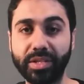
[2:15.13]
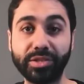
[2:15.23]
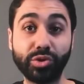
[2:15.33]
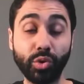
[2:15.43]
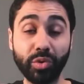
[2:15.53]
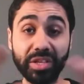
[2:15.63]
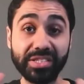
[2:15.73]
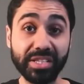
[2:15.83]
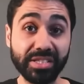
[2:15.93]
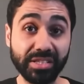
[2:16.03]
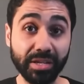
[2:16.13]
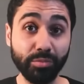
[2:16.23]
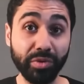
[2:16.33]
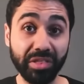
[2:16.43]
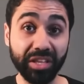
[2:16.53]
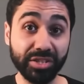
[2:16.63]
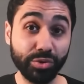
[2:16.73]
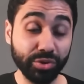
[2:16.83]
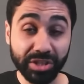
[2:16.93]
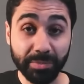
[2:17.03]
So this system with these
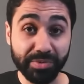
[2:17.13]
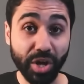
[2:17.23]
2 tips